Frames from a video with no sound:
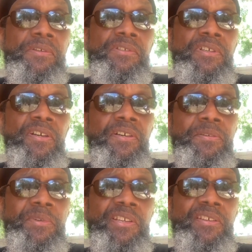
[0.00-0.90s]

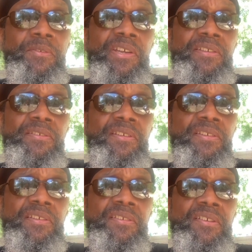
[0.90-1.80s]
But anyway,
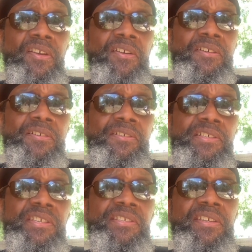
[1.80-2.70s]

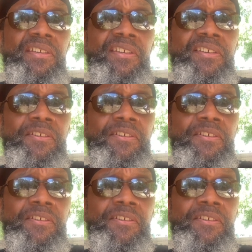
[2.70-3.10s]
she said